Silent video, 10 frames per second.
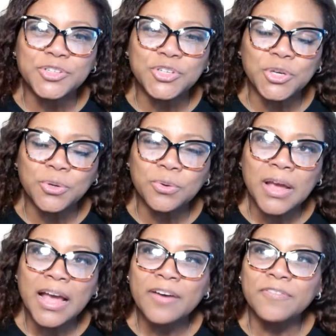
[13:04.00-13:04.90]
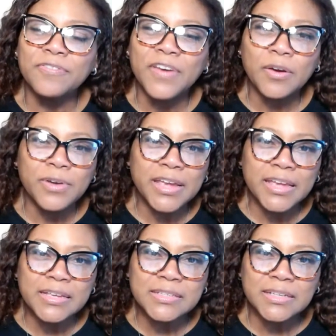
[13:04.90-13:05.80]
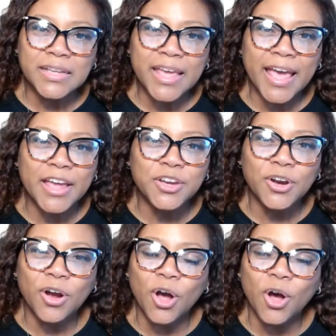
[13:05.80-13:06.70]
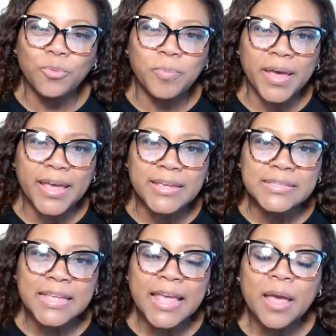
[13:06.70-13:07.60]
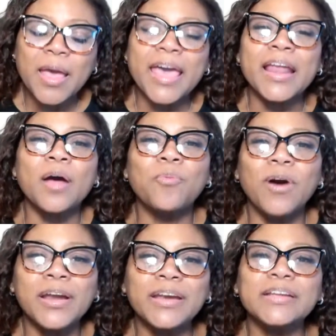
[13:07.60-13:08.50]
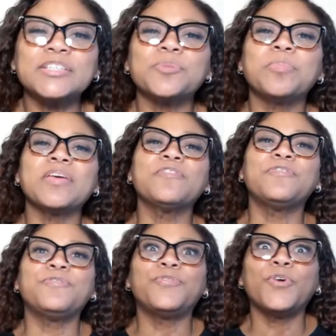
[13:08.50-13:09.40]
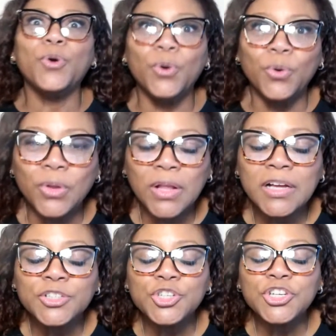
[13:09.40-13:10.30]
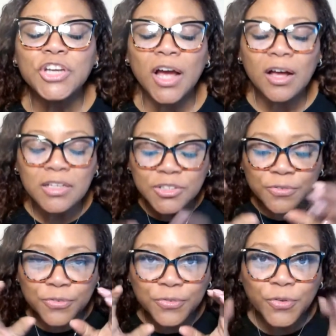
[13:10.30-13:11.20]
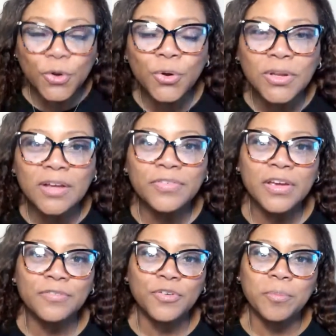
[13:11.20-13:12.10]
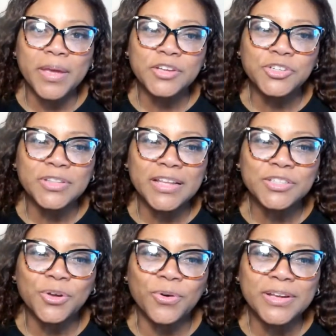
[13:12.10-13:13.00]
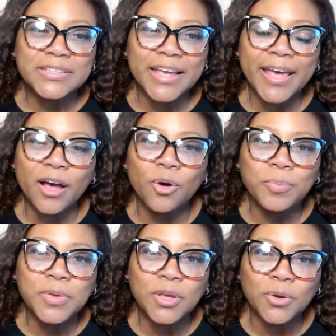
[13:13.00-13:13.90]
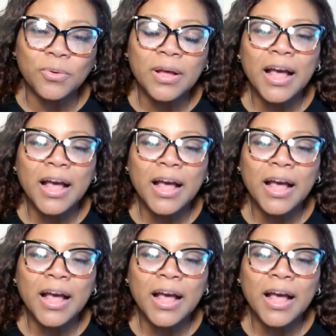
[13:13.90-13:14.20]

do very easily at your own pace, and I wanted it to be full, chocked full of information that's going to help you,